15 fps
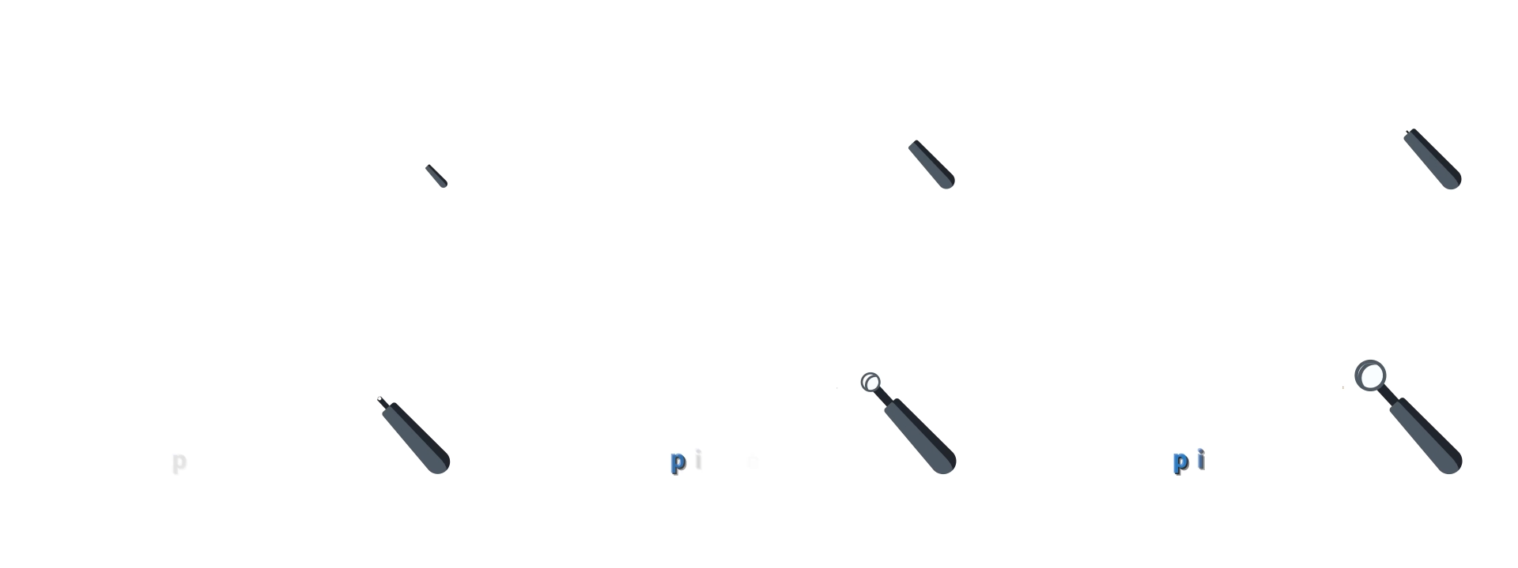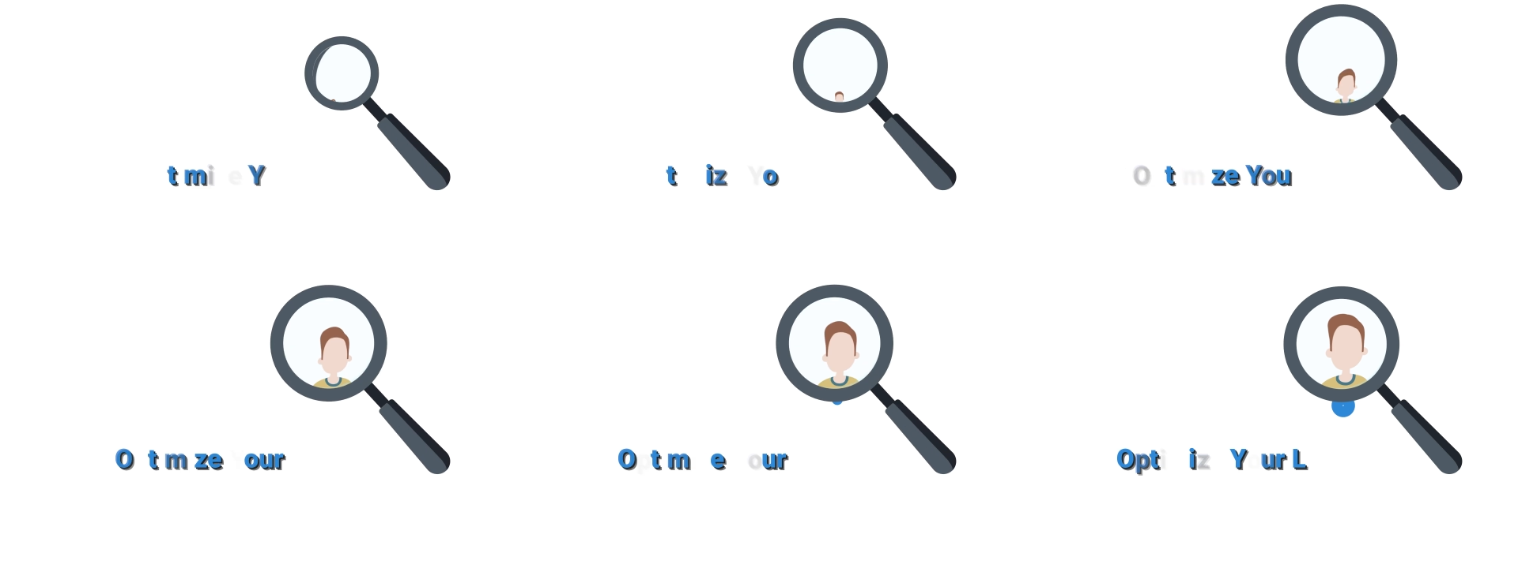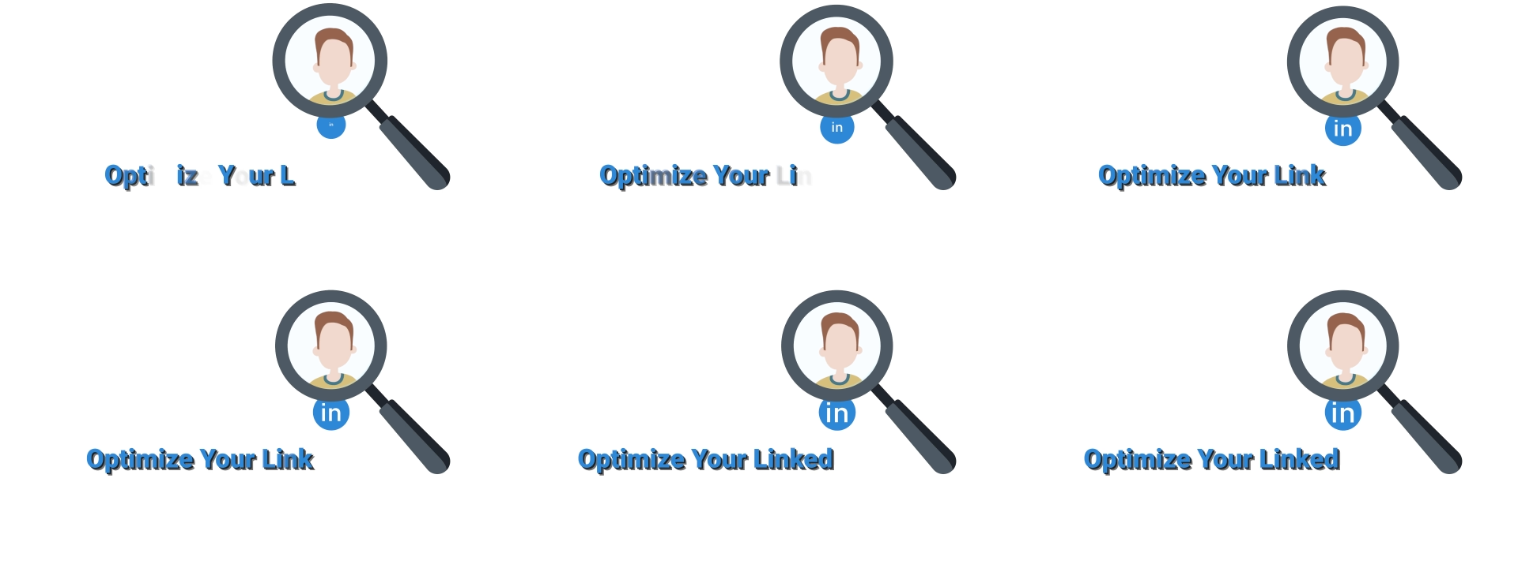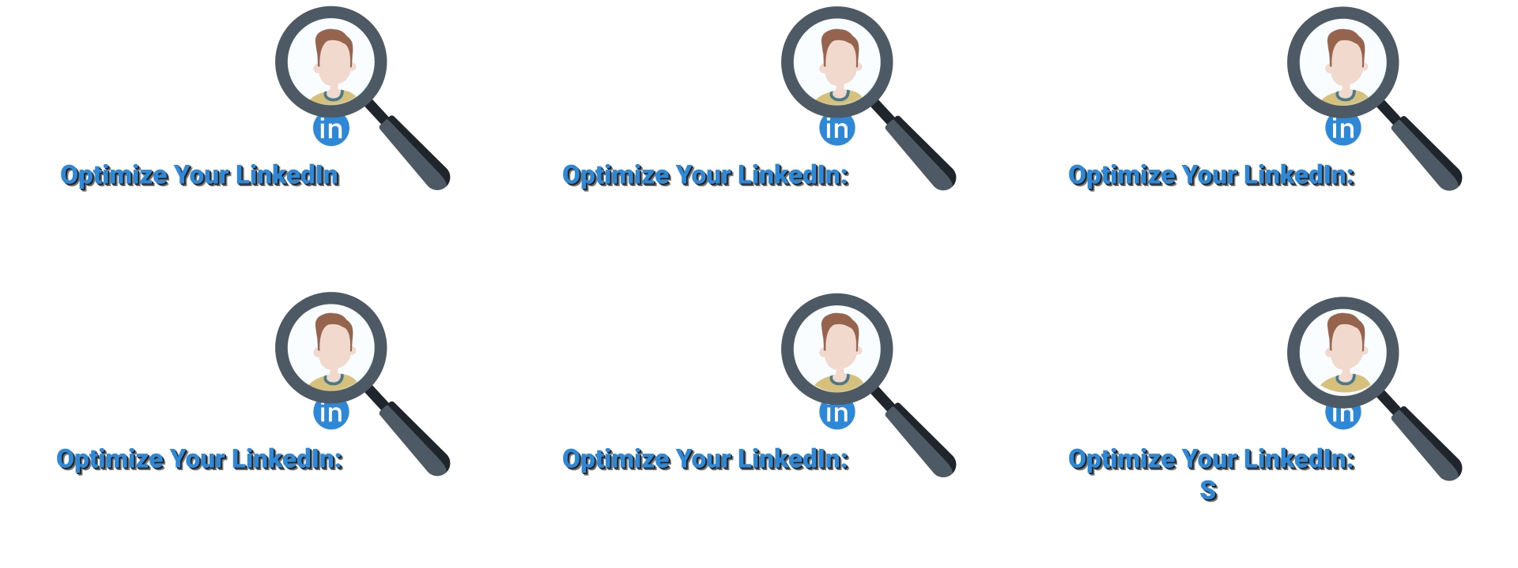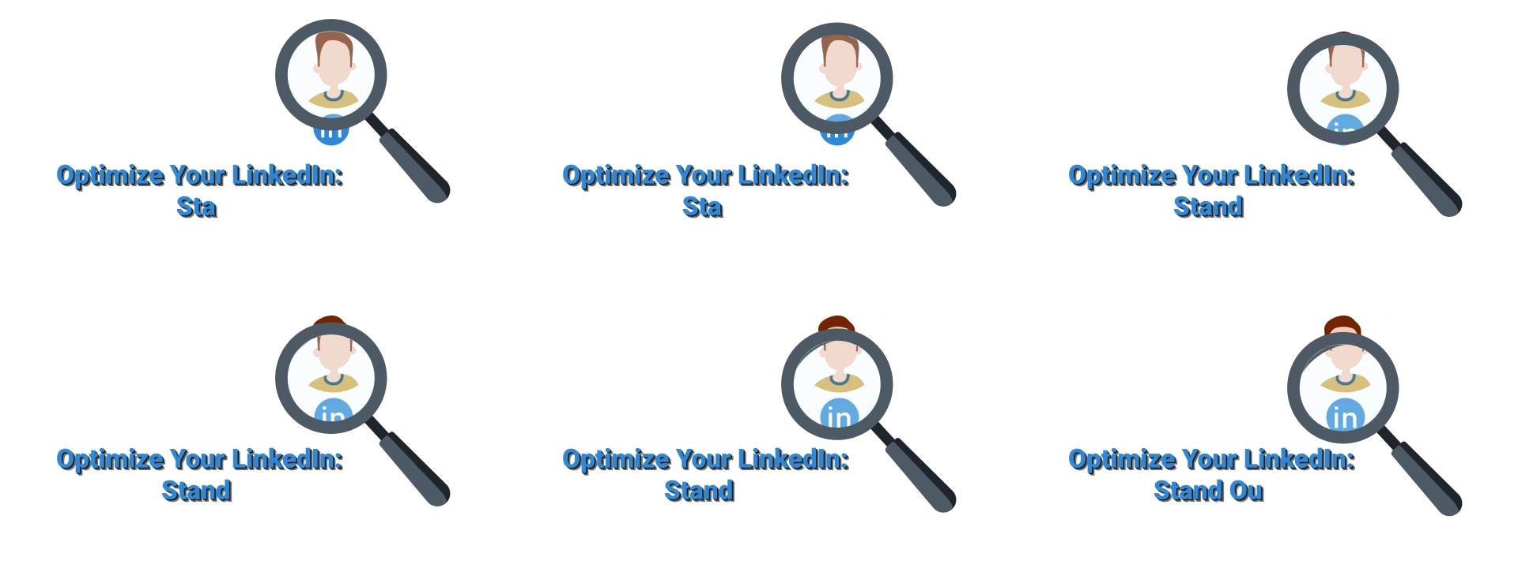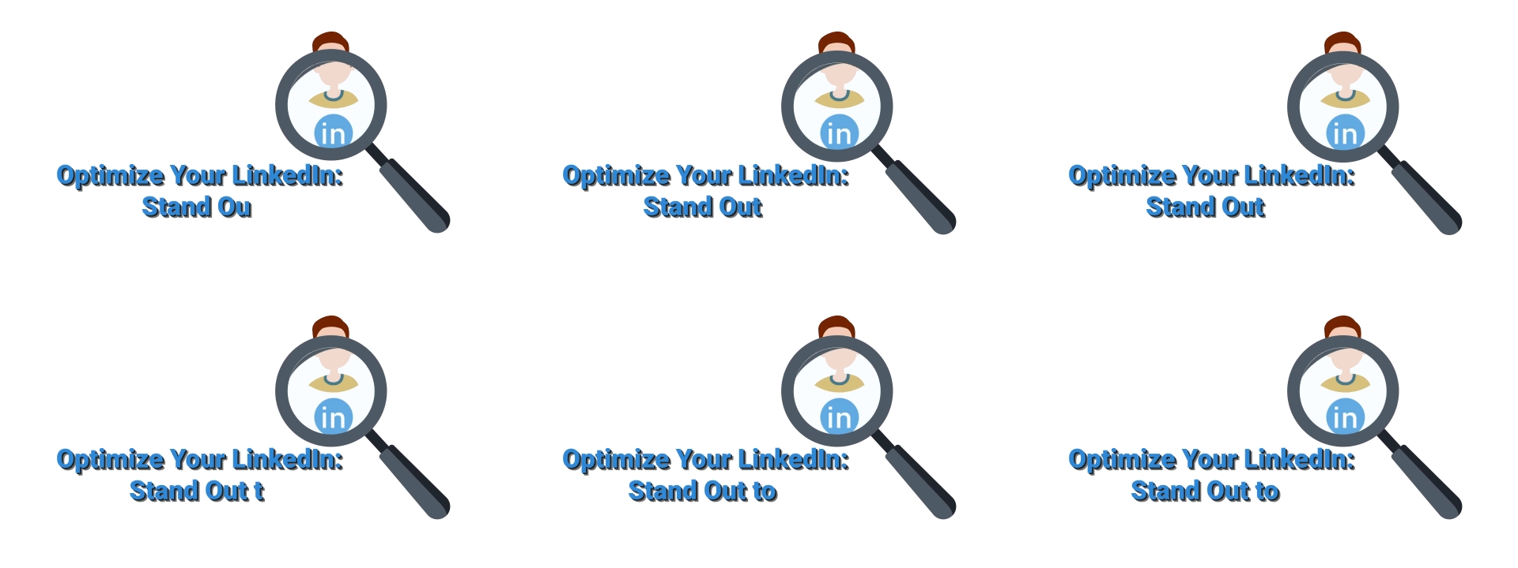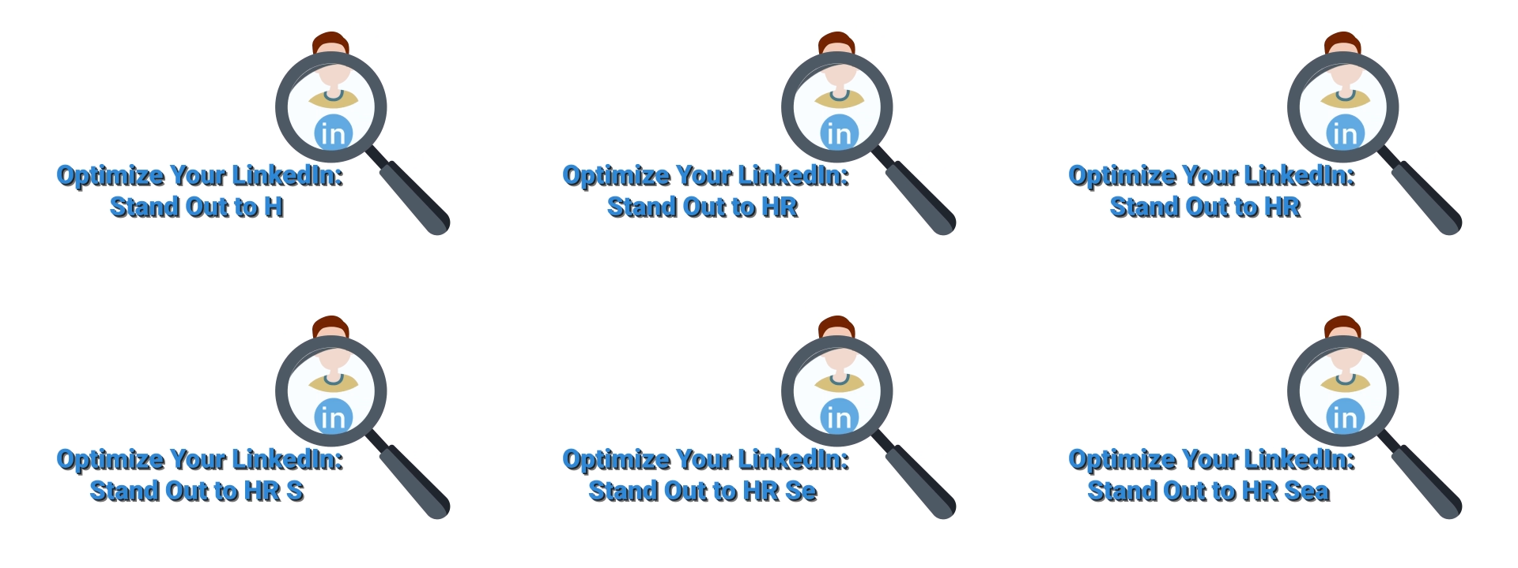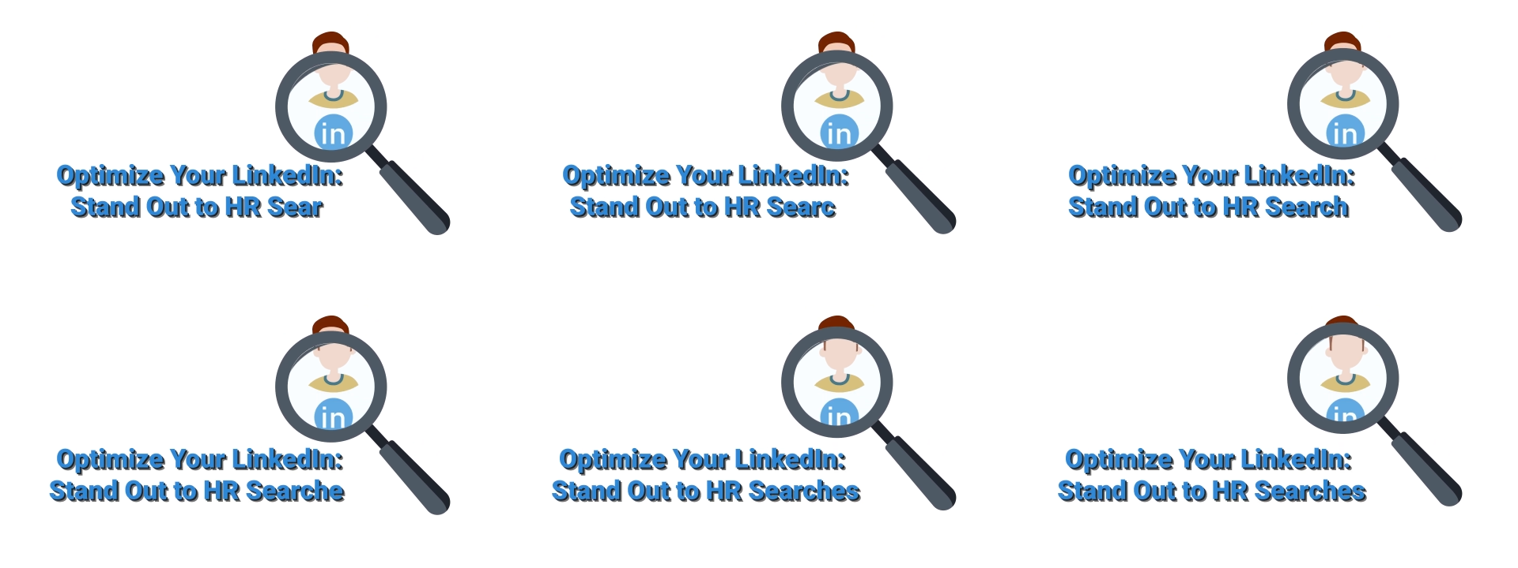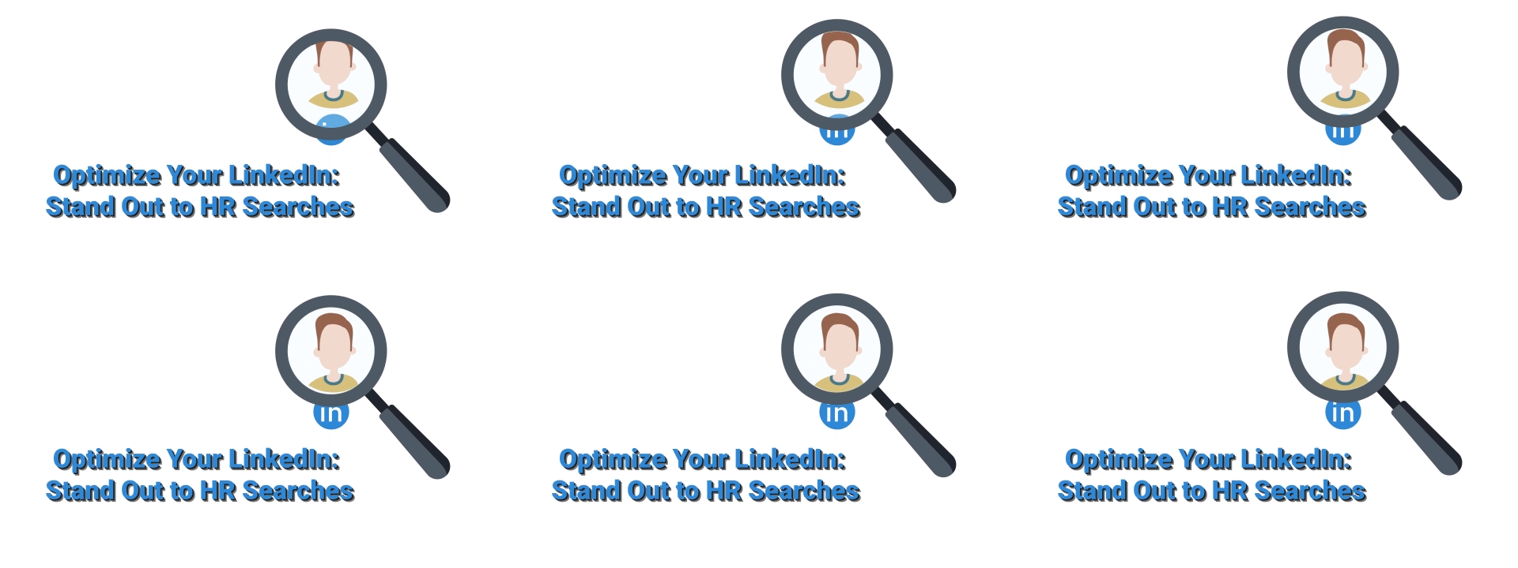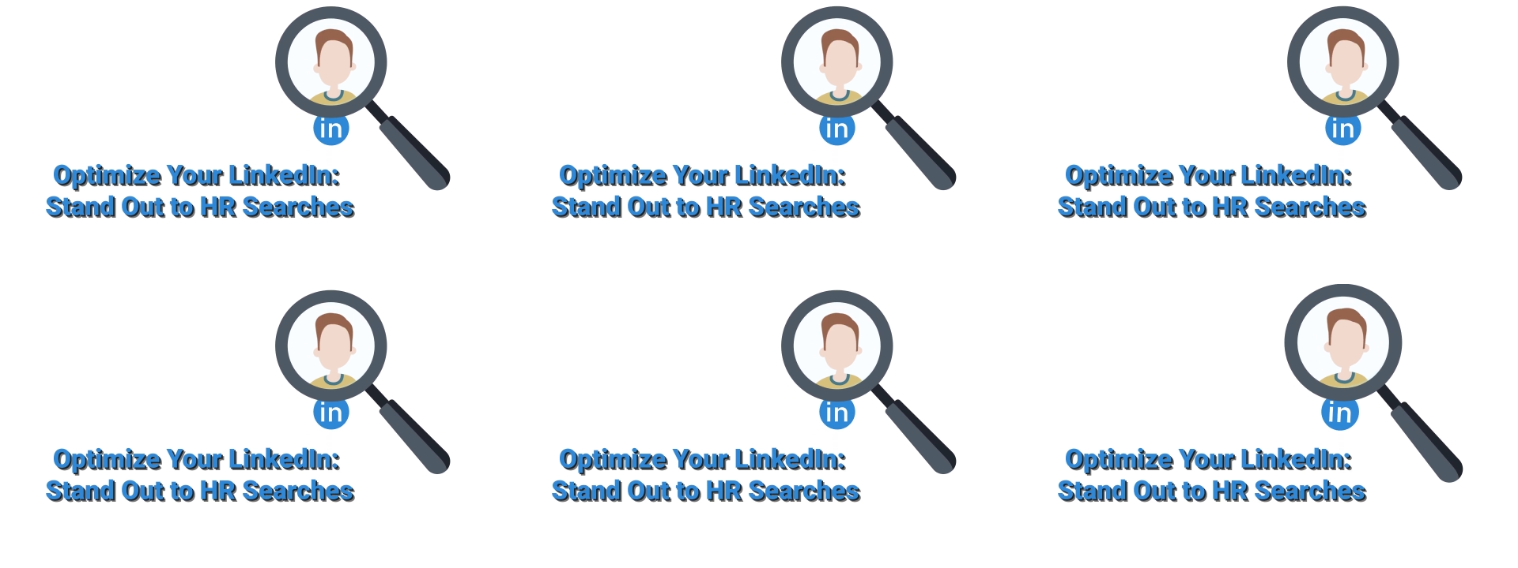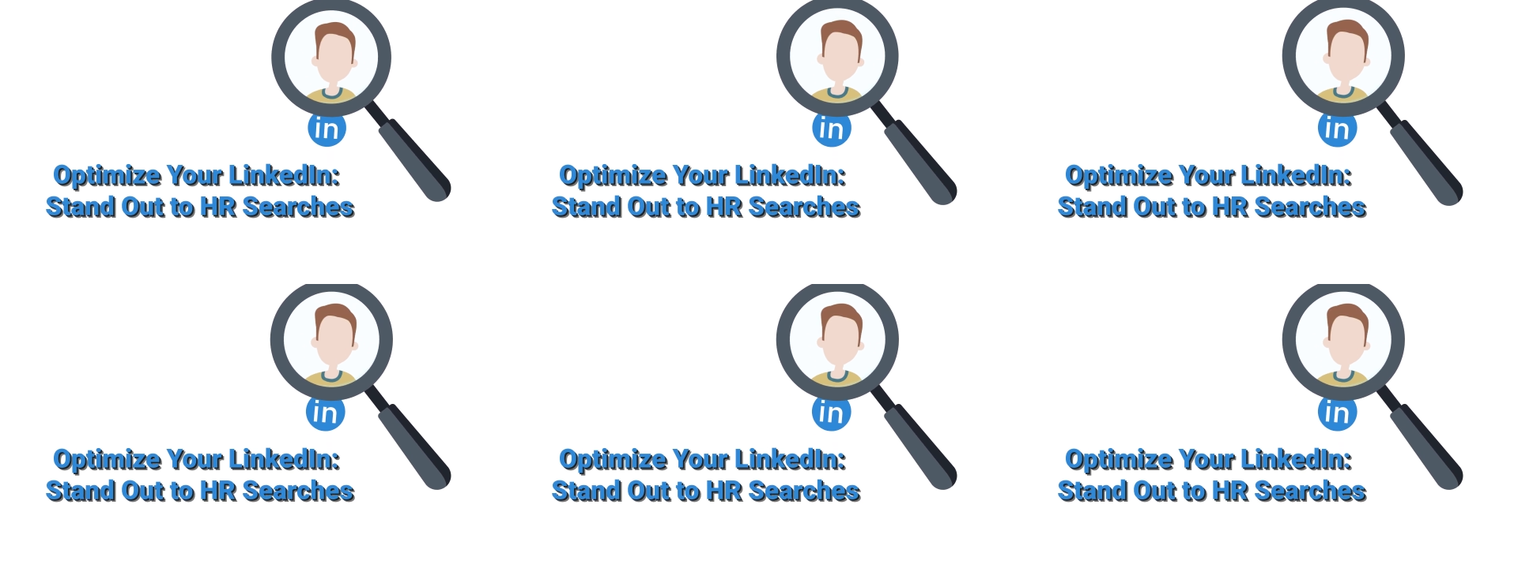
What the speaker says: (no speaker visible)